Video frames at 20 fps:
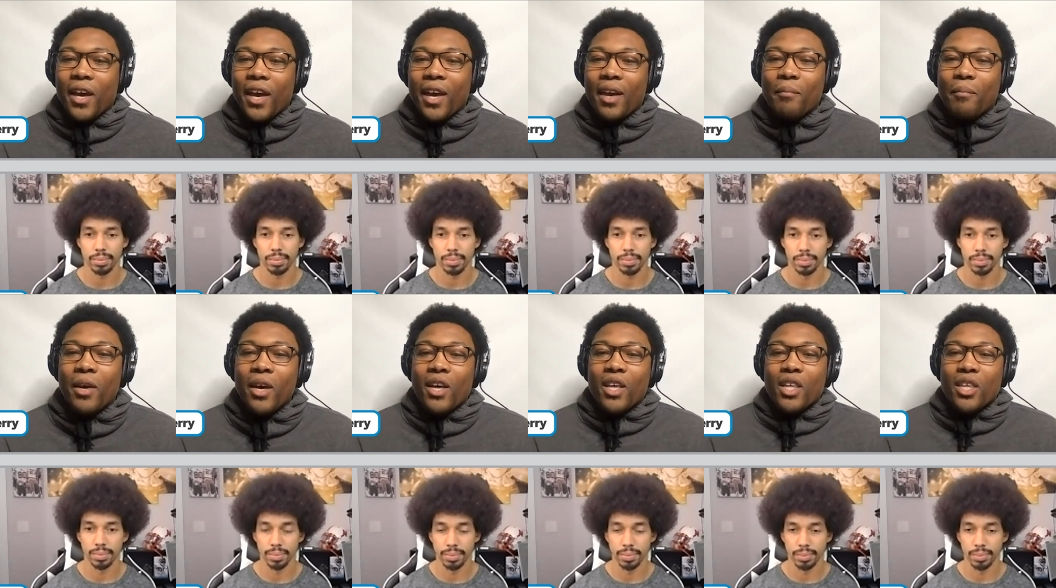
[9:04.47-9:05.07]
Speaker 1: game
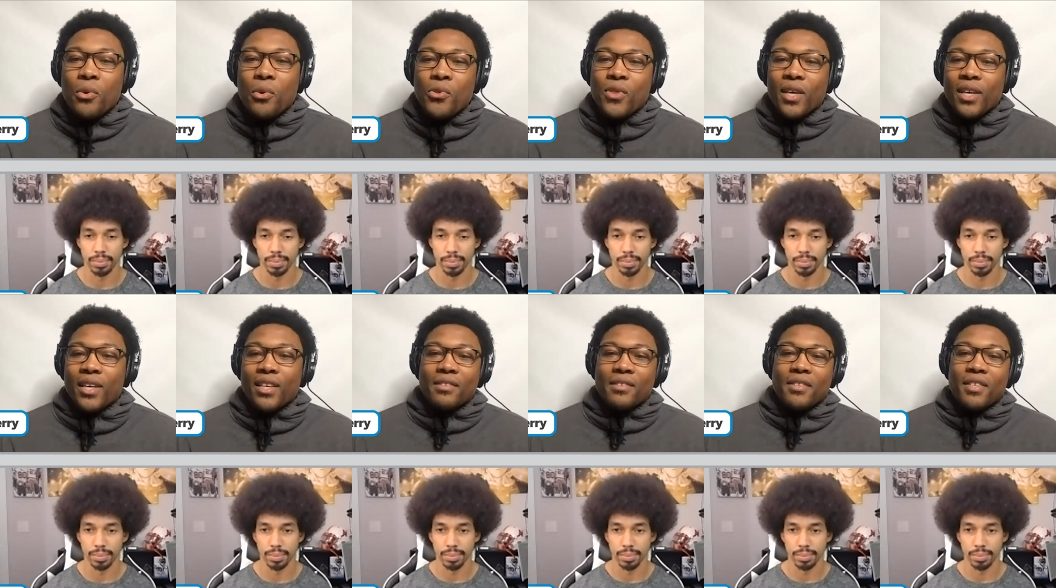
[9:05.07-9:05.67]
you think
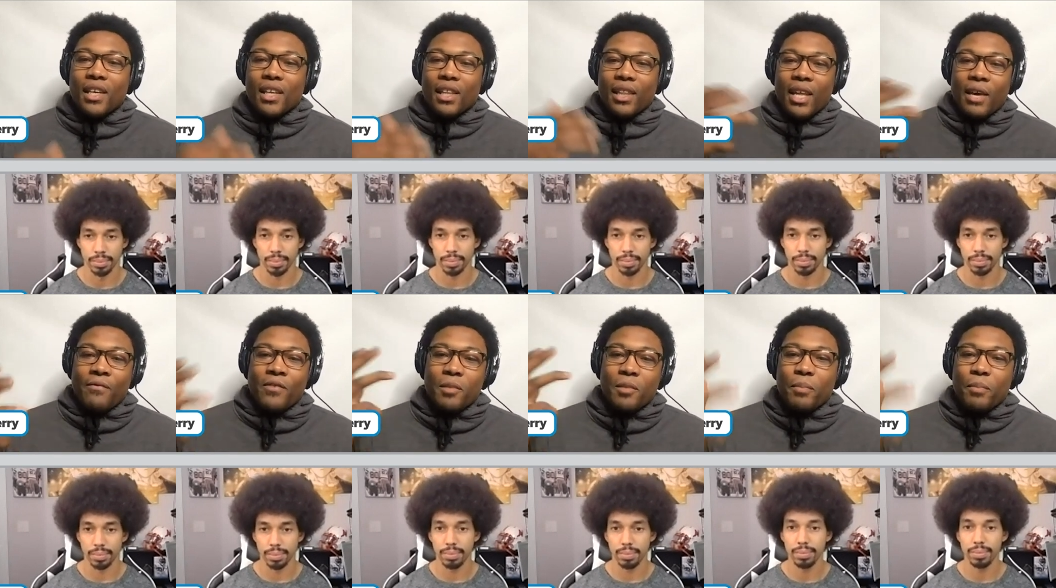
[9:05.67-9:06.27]
is the
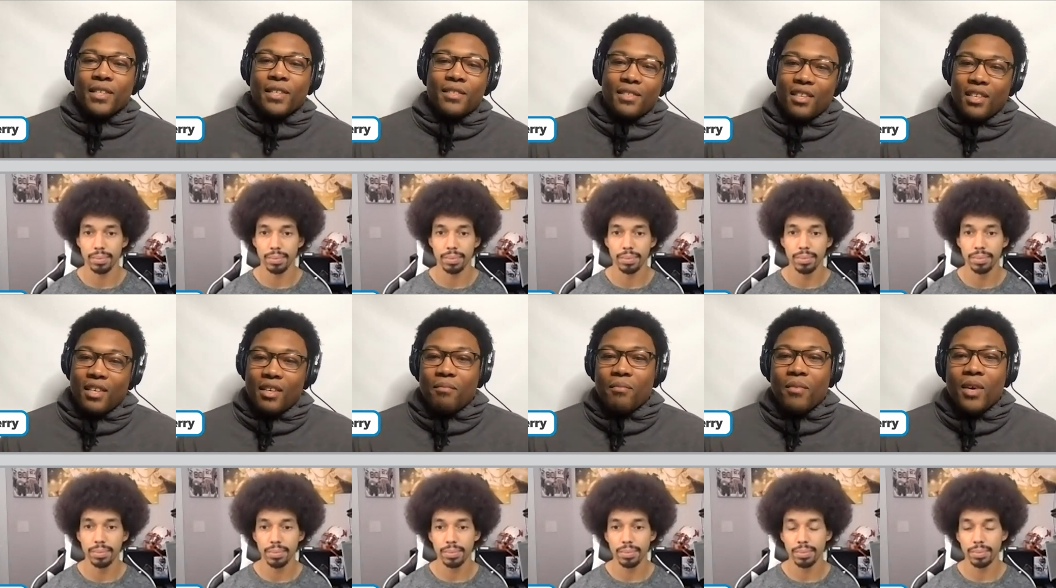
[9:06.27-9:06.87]
11th best
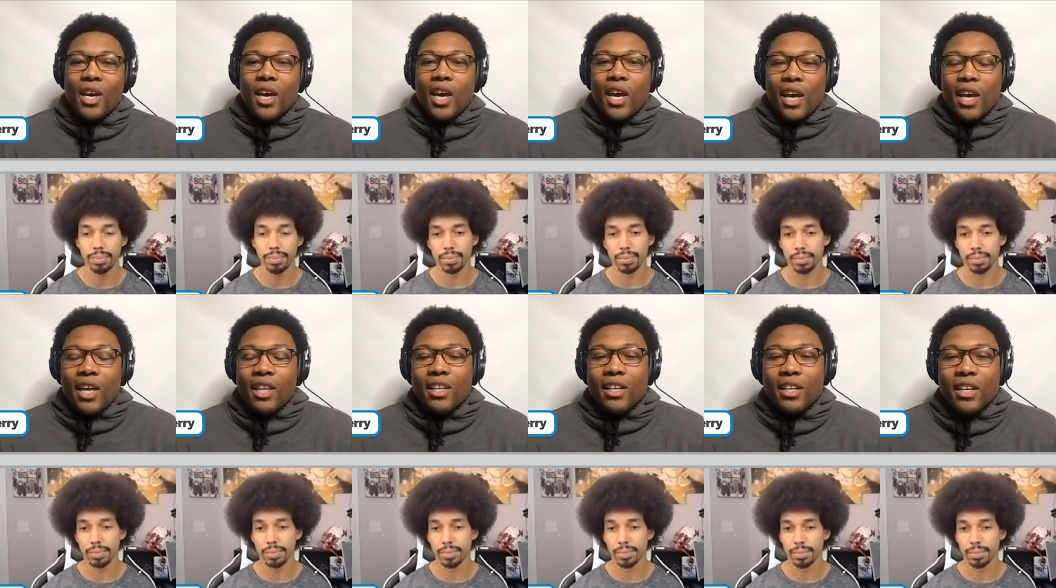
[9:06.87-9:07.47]
team in
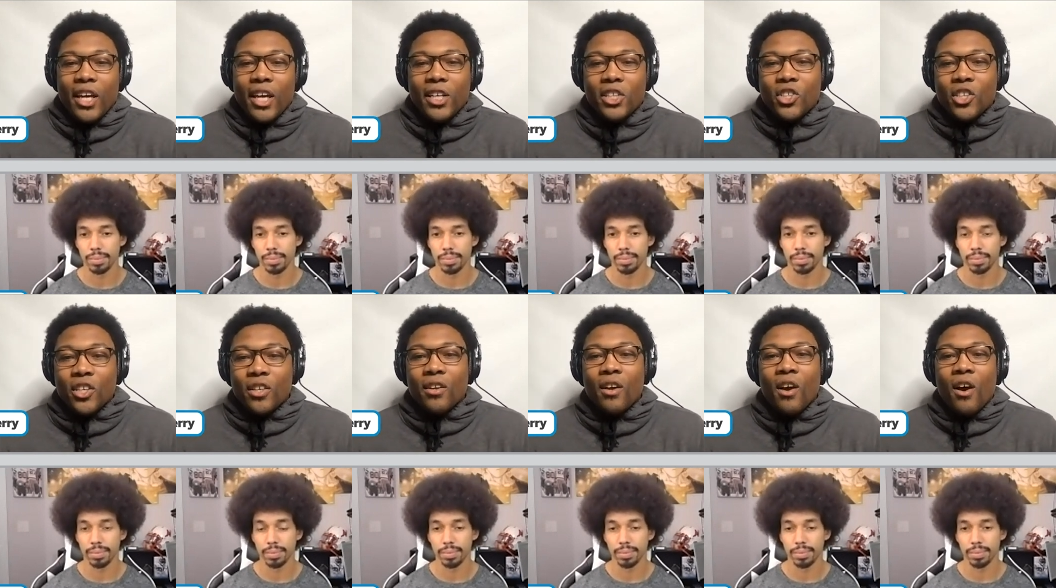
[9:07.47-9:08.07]
the nation.